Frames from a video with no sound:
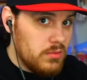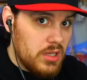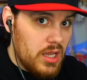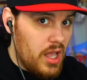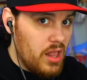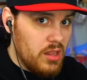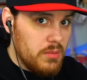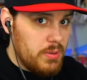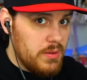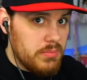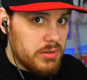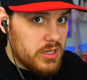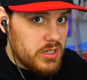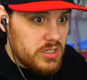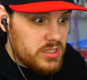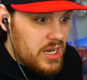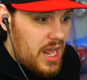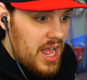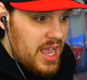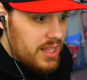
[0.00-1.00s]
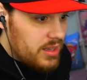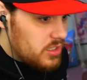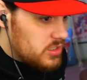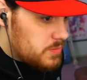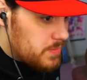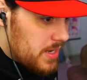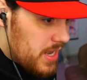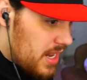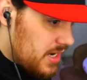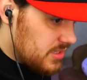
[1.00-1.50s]
A hell of people gonna die. Let's
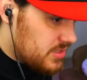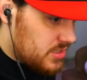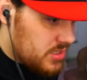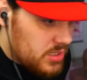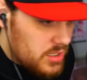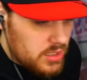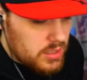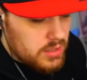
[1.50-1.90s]
be honest here.